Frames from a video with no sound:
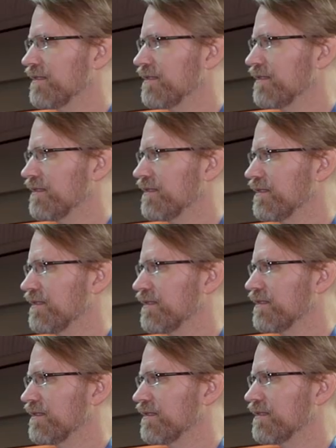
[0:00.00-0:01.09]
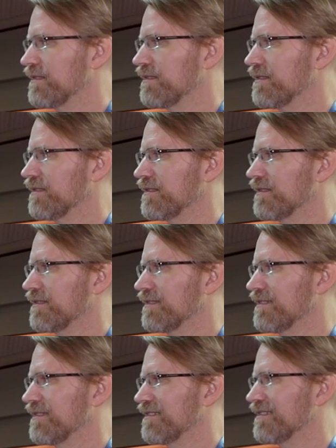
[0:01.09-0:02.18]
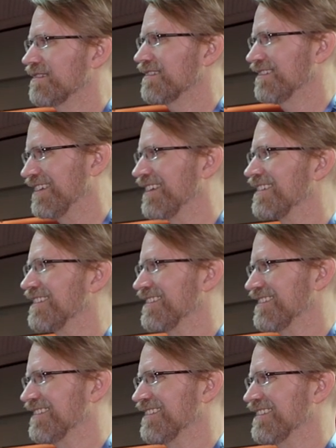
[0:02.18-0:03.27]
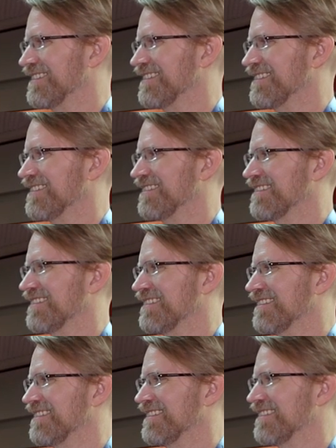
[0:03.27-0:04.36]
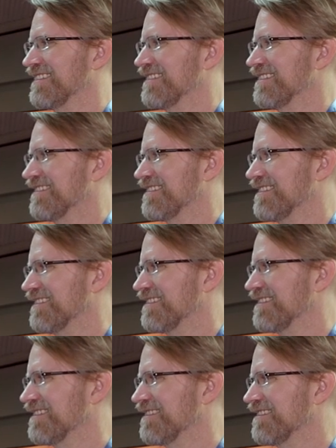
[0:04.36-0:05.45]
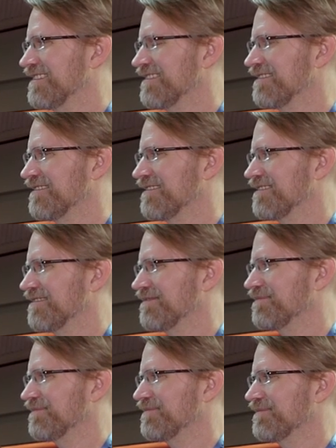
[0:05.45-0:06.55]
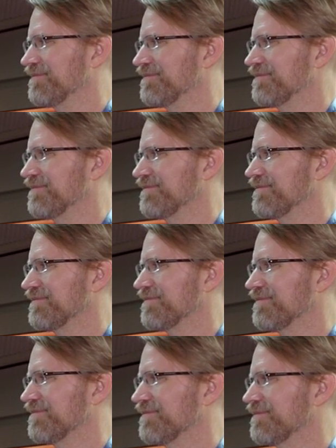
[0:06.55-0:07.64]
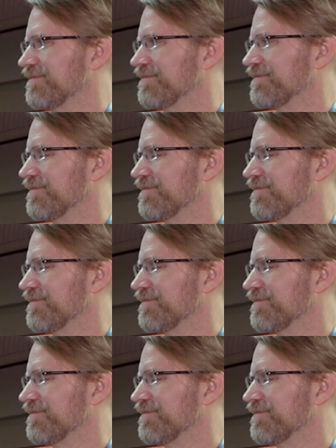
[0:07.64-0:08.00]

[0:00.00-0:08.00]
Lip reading: [no speech]